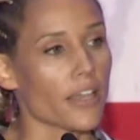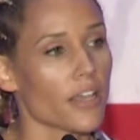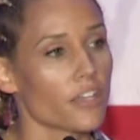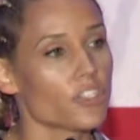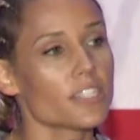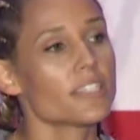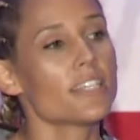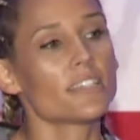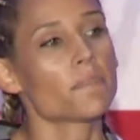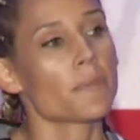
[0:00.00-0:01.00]
just a
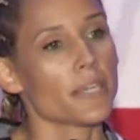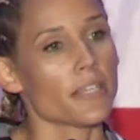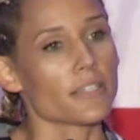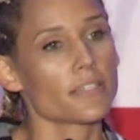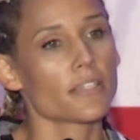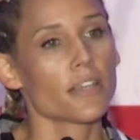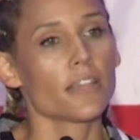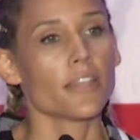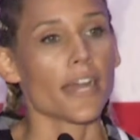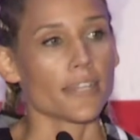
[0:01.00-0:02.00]
sense of peace
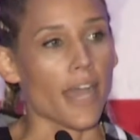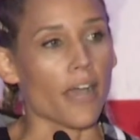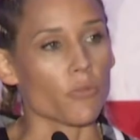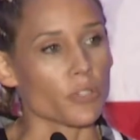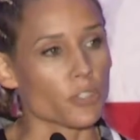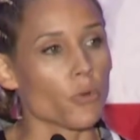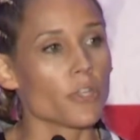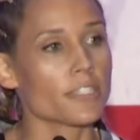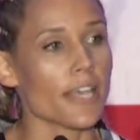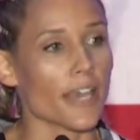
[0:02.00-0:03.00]
that I was going
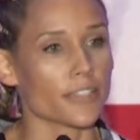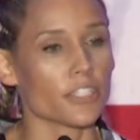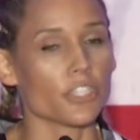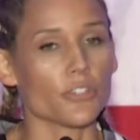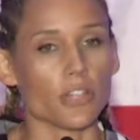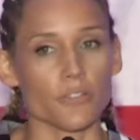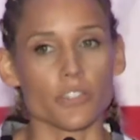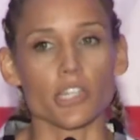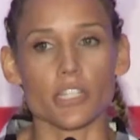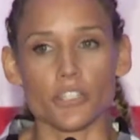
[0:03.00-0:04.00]
to execute, and I was
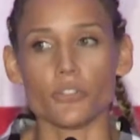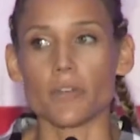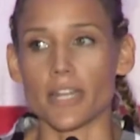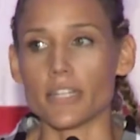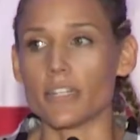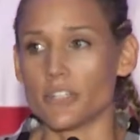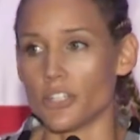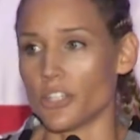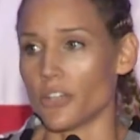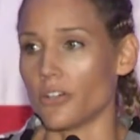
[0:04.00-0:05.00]
going to do what I needed to
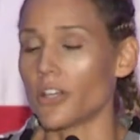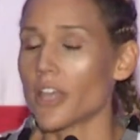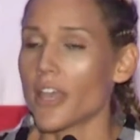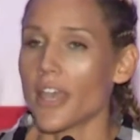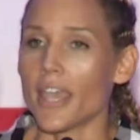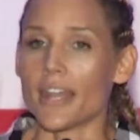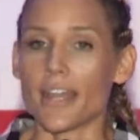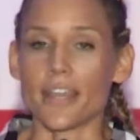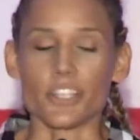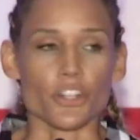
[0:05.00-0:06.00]
do. And
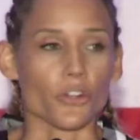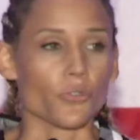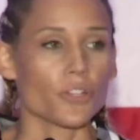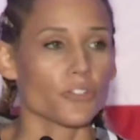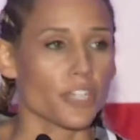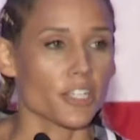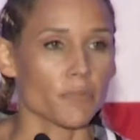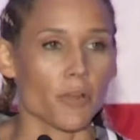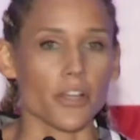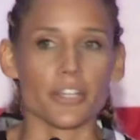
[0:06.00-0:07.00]
runners take your
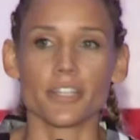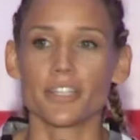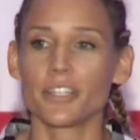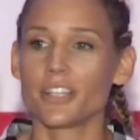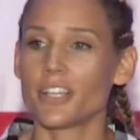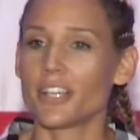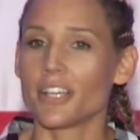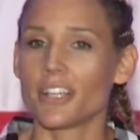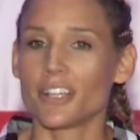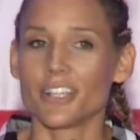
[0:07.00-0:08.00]
mark,
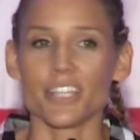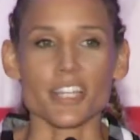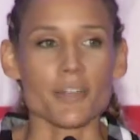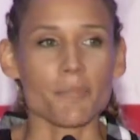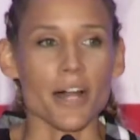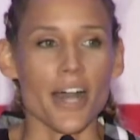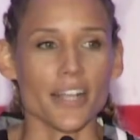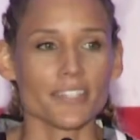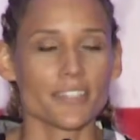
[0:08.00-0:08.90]
get in the blocks,